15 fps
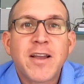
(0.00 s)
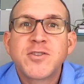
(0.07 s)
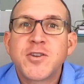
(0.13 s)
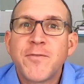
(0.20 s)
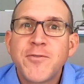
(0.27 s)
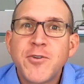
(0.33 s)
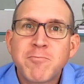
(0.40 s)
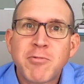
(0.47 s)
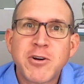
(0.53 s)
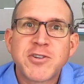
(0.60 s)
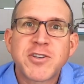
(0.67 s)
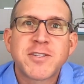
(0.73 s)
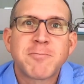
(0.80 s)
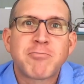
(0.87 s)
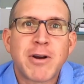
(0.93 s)
So if you
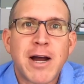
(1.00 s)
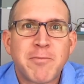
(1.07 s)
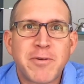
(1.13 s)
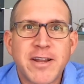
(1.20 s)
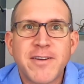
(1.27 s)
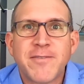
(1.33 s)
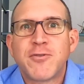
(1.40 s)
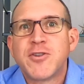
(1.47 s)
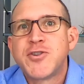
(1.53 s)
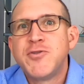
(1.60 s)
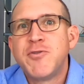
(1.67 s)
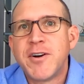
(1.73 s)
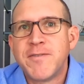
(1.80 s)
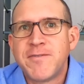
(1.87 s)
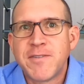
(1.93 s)
purchased a property for
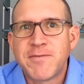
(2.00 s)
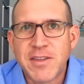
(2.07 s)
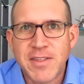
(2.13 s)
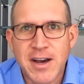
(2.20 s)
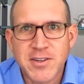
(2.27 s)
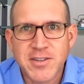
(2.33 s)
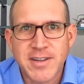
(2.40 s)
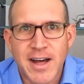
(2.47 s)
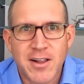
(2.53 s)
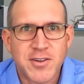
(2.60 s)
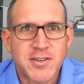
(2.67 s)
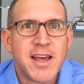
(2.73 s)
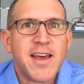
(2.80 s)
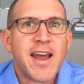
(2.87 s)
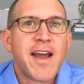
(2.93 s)

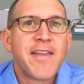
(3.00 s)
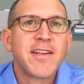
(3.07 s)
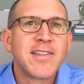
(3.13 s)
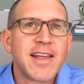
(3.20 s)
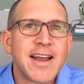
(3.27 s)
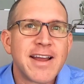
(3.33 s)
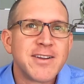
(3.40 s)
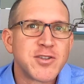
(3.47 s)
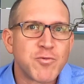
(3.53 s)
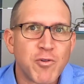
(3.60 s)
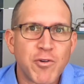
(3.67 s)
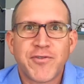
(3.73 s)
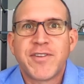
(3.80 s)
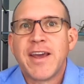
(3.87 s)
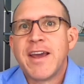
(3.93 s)
$250,000 and the land is
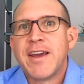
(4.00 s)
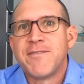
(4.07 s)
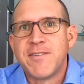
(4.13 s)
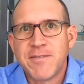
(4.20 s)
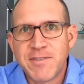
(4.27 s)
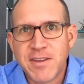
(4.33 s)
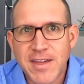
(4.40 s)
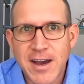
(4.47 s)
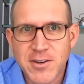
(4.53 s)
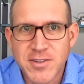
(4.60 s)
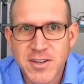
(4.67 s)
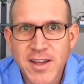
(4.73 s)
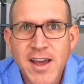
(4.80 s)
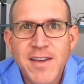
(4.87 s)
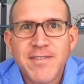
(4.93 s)
worth, say,
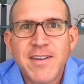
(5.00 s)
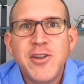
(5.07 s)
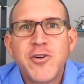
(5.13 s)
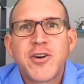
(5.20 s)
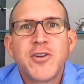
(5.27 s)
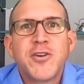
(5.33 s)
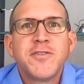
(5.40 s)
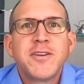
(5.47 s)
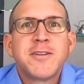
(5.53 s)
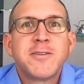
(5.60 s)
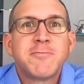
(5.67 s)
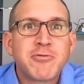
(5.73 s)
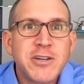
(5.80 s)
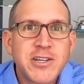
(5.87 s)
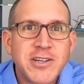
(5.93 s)
$50,000, then you can only
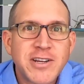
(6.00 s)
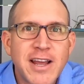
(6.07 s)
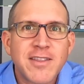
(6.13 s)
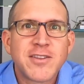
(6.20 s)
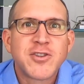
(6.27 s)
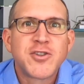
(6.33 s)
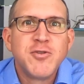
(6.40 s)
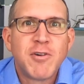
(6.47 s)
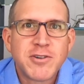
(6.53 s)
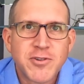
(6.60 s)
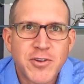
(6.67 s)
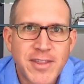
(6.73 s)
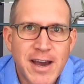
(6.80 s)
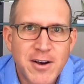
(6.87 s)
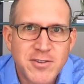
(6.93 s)
depreciate the
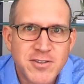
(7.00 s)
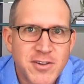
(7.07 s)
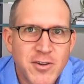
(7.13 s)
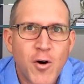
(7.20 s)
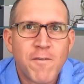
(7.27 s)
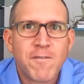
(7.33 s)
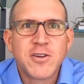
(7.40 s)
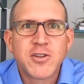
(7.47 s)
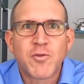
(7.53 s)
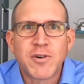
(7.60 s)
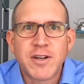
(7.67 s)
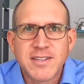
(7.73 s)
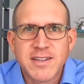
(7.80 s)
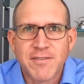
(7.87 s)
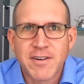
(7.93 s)
$200,000 over the
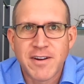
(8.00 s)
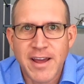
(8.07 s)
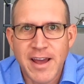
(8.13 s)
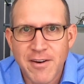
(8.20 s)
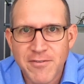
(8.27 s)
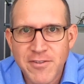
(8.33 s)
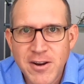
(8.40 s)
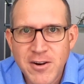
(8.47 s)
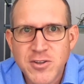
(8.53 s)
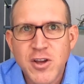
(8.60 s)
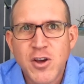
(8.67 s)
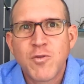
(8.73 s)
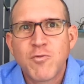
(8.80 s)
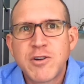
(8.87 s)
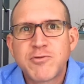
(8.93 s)
27.5 years,
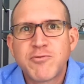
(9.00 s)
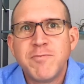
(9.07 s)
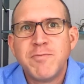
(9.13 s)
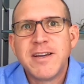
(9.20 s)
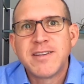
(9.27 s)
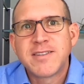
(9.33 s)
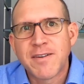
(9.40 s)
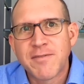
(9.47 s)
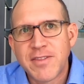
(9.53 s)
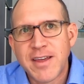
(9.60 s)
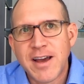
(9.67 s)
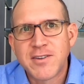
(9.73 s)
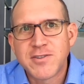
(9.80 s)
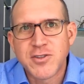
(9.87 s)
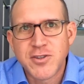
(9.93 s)
which would be
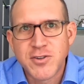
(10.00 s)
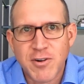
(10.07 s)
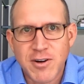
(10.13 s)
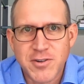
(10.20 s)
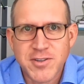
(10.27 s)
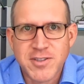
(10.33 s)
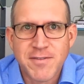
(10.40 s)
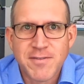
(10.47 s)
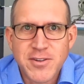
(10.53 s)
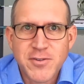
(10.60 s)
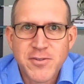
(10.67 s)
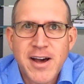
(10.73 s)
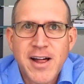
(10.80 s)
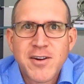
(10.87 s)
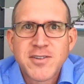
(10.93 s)

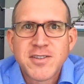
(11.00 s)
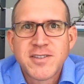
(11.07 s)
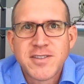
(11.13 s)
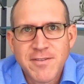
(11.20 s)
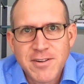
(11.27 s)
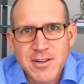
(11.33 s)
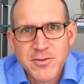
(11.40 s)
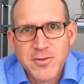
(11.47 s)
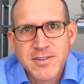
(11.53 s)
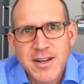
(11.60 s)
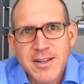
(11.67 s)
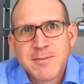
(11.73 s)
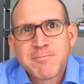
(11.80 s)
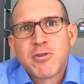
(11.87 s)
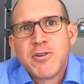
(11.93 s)

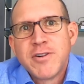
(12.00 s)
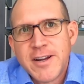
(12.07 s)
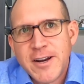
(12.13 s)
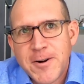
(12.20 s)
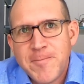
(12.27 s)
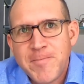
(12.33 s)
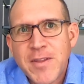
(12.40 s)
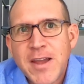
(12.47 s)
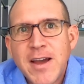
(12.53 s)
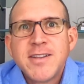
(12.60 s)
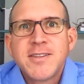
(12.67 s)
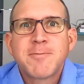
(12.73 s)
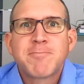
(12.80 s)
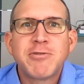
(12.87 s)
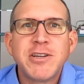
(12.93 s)
$7,272.72 per year.
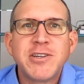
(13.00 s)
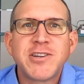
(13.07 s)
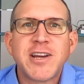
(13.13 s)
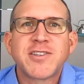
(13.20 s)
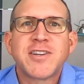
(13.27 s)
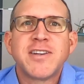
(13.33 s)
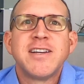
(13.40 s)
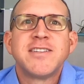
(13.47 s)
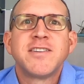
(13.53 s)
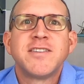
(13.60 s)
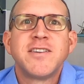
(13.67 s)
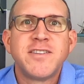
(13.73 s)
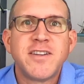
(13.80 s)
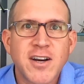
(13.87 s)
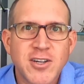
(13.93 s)
Depreciation is a
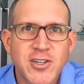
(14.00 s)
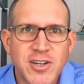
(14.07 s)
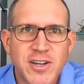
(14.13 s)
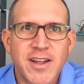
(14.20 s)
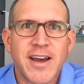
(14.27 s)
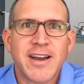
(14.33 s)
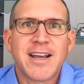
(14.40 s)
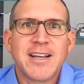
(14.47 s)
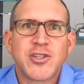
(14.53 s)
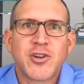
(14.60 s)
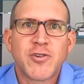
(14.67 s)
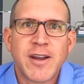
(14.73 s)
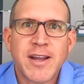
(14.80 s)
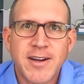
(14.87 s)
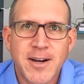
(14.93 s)
deduction against
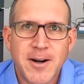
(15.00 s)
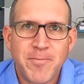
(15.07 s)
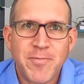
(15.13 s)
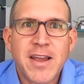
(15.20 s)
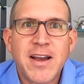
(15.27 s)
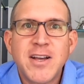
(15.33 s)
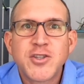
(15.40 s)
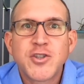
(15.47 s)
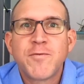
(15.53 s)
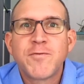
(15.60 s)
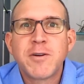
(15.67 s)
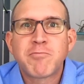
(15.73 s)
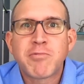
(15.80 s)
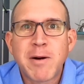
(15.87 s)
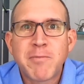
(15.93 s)
your income. So if
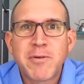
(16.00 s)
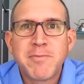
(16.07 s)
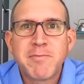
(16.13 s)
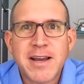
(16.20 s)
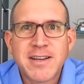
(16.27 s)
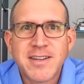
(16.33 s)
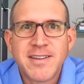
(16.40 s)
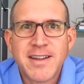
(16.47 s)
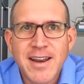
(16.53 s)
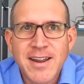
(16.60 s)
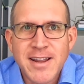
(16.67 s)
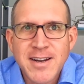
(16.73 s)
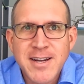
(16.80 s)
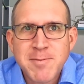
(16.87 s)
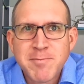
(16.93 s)
your property makes a
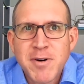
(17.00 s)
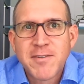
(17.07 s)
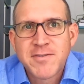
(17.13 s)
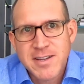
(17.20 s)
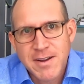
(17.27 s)
net income of